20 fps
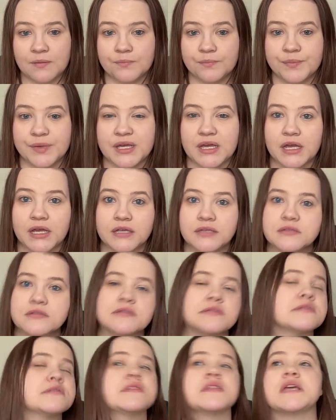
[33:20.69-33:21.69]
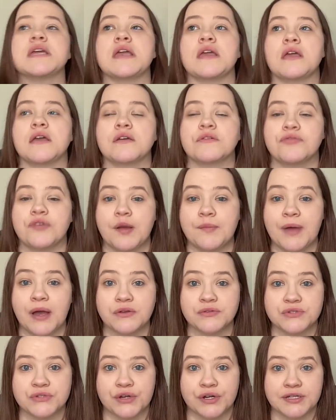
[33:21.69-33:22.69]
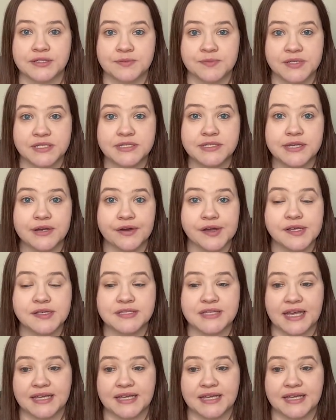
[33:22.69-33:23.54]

because the Farmhouse Christmas series,